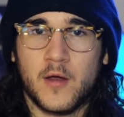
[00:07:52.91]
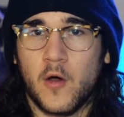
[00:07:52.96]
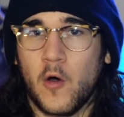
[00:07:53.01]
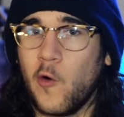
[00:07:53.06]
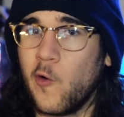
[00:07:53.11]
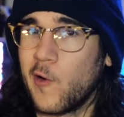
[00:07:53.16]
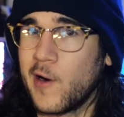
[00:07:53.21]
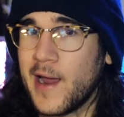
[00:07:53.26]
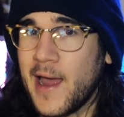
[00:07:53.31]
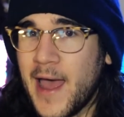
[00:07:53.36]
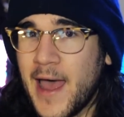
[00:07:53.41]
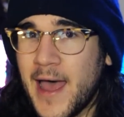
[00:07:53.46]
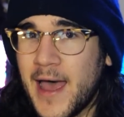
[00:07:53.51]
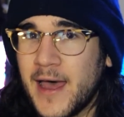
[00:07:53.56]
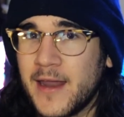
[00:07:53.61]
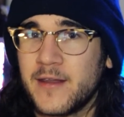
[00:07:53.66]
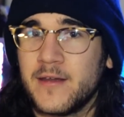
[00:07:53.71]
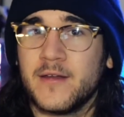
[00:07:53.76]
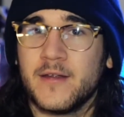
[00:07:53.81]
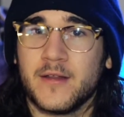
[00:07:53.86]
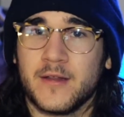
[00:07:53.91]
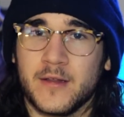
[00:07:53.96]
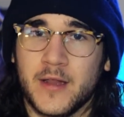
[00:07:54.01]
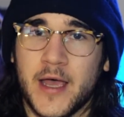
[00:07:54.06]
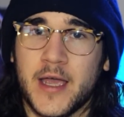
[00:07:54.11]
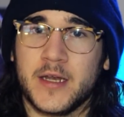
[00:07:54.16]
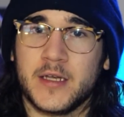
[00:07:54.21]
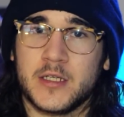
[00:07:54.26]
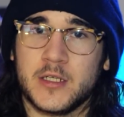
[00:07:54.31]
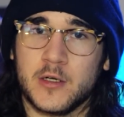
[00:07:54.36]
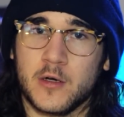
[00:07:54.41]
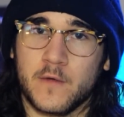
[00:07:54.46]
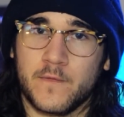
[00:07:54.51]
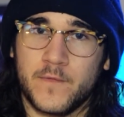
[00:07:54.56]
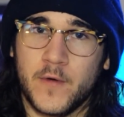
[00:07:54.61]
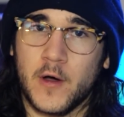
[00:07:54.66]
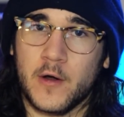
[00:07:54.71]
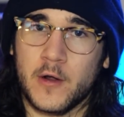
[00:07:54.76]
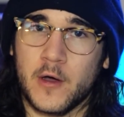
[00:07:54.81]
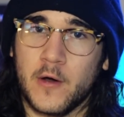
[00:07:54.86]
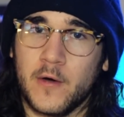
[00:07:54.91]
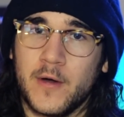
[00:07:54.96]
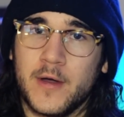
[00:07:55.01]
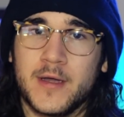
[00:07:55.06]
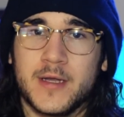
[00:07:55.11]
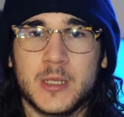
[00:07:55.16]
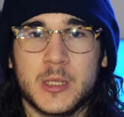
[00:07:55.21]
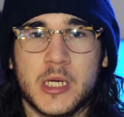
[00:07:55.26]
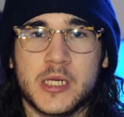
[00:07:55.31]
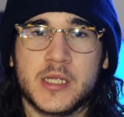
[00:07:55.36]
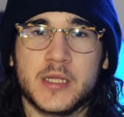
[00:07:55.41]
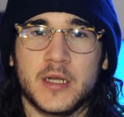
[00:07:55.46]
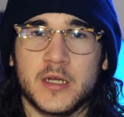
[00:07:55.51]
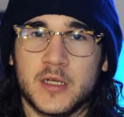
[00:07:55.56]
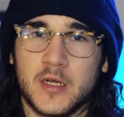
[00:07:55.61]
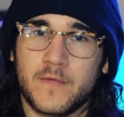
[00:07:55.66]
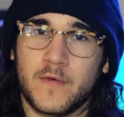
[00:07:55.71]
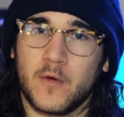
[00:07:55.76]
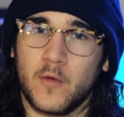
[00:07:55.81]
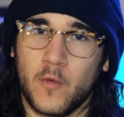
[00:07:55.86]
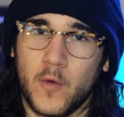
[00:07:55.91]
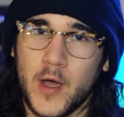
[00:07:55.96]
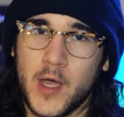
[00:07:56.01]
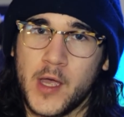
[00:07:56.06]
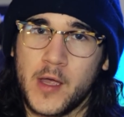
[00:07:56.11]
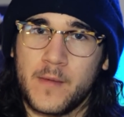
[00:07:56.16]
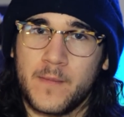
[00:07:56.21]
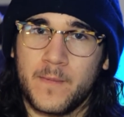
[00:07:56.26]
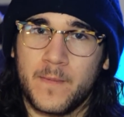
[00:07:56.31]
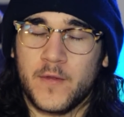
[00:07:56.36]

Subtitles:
or add light to your photo, just in a different way.